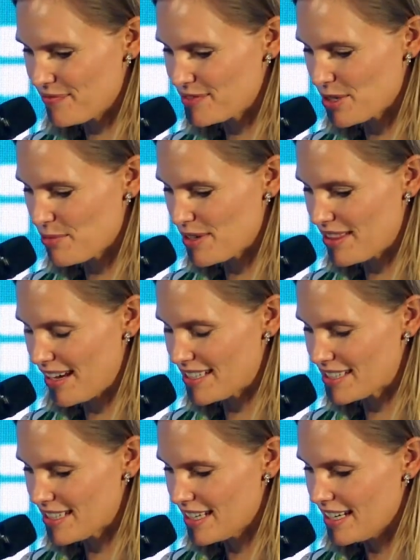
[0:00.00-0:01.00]
Toby,
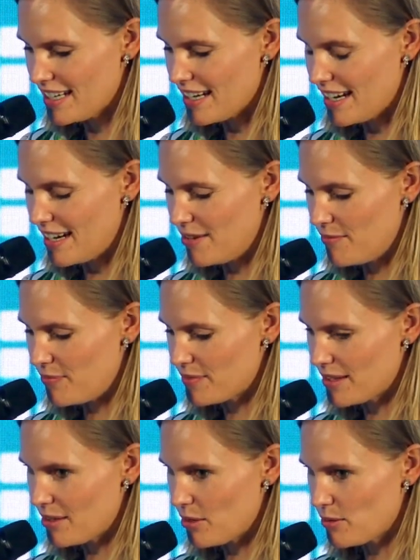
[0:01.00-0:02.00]
that
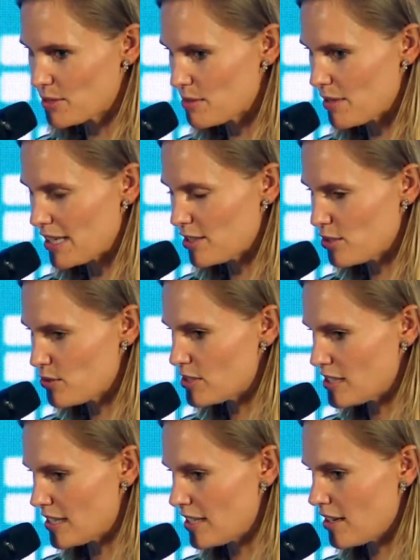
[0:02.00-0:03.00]
ultimately you
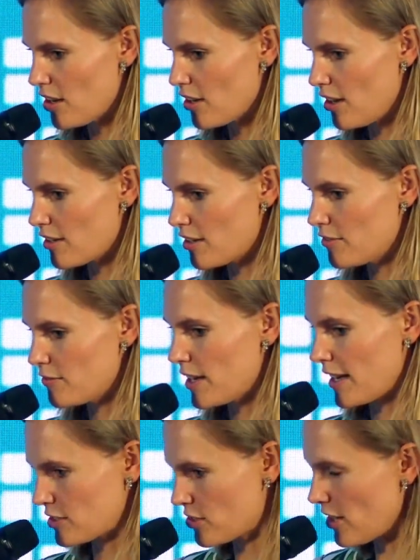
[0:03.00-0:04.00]
see a lot of
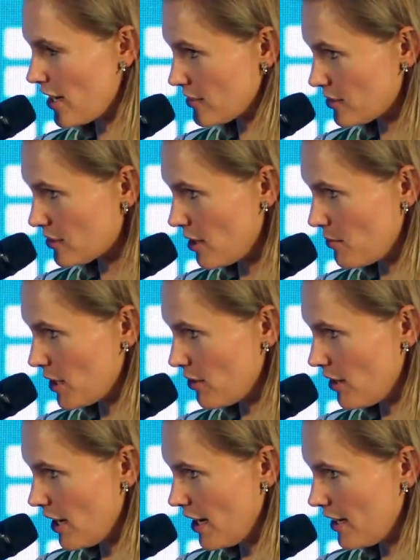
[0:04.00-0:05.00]
electrolyzers coming
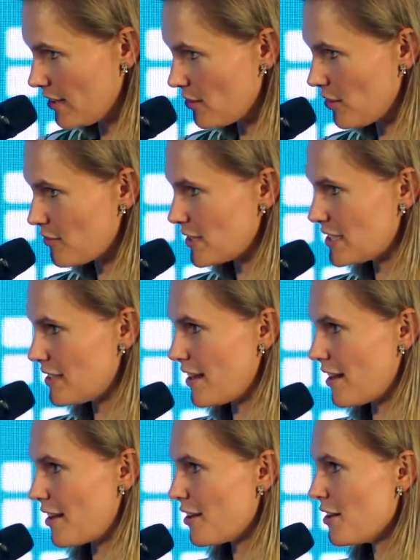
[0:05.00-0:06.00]
online. Obviously,
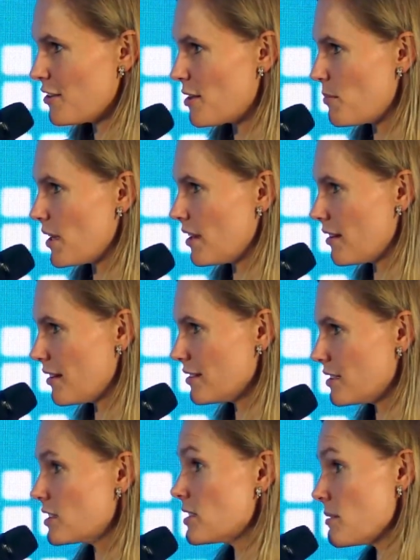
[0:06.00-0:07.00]
they're being
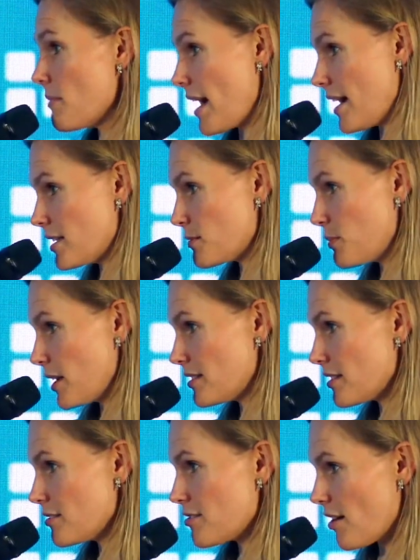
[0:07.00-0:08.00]
demand,
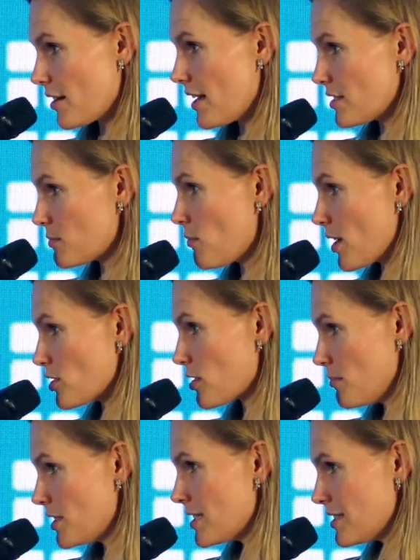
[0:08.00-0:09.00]
but not as much
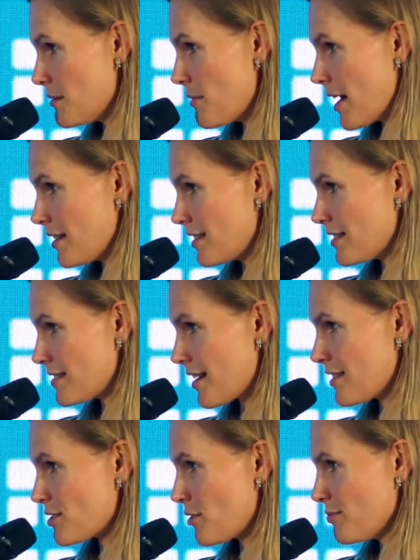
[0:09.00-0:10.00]
committed demand as I
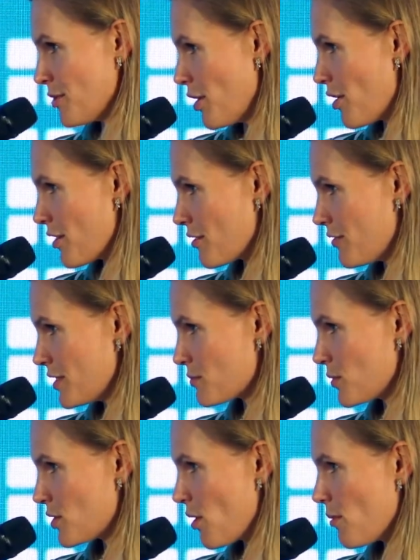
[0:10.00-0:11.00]
guess a lot of
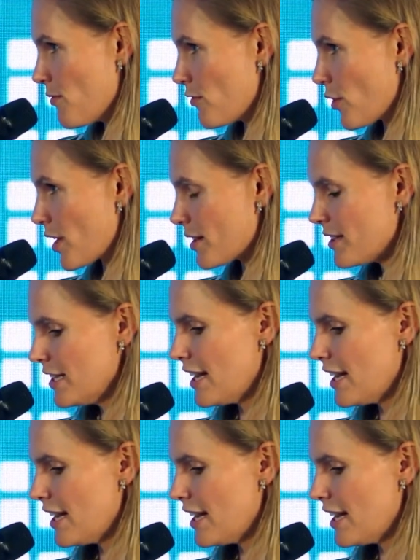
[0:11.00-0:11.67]
us would hope for.